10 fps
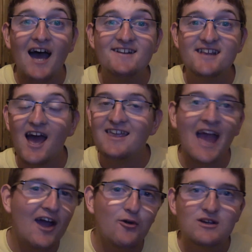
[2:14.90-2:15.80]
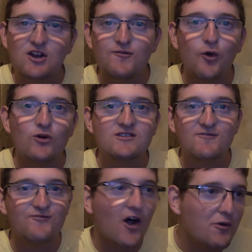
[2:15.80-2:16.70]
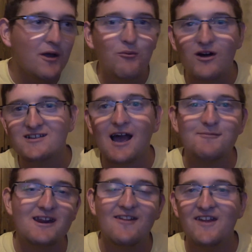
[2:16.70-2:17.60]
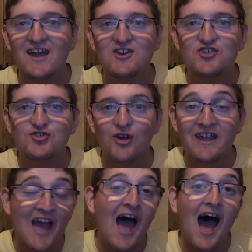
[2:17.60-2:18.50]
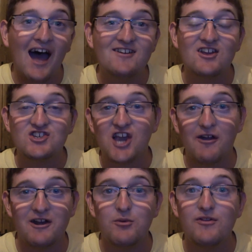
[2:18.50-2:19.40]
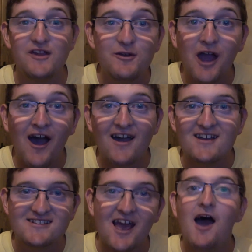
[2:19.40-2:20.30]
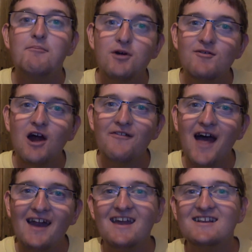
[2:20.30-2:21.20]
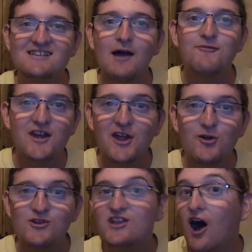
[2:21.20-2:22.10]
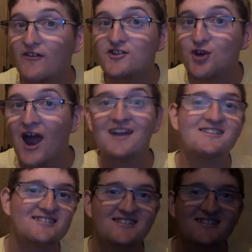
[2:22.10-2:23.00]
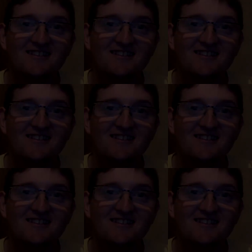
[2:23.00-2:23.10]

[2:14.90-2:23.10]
And uh, yeah, I always look forward to following what's happening in the industry and sharing it with you guys. Moving on then, it's time for news on the tracks.